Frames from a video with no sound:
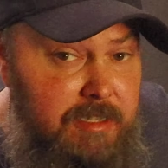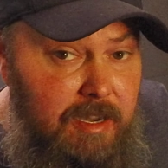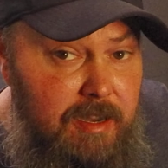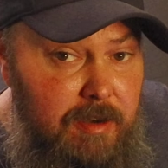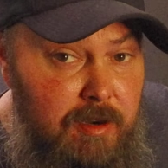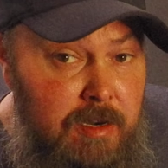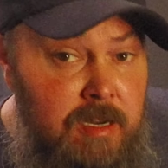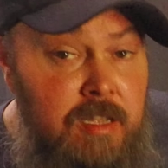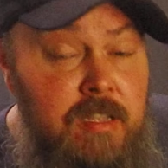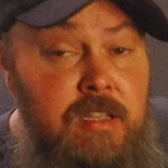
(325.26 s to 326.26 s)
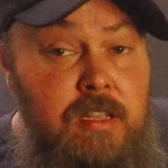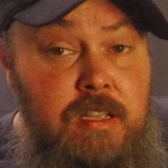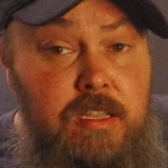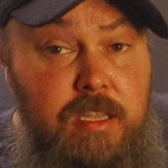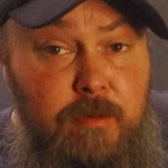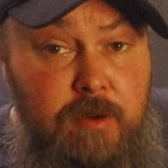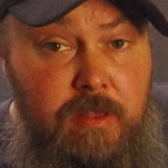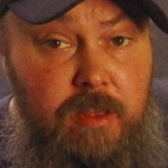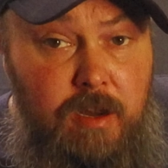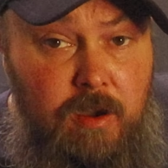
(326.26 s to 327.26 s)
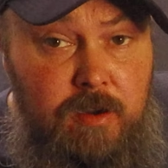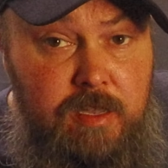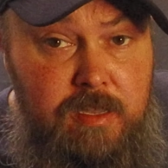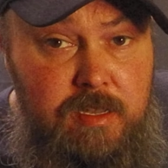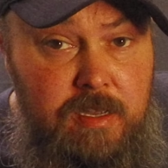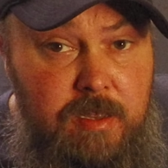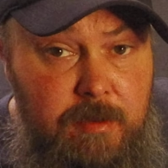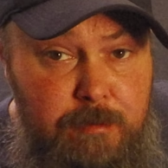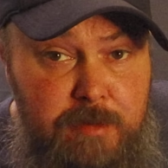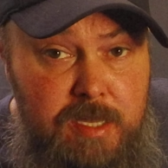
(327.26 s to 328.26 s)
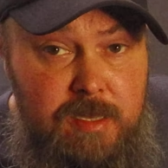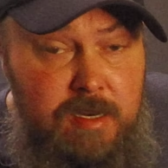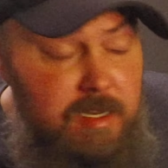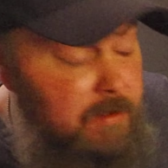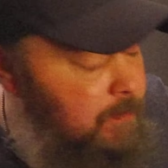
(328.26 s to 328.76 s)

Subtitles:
tighter, get rid of that honky mid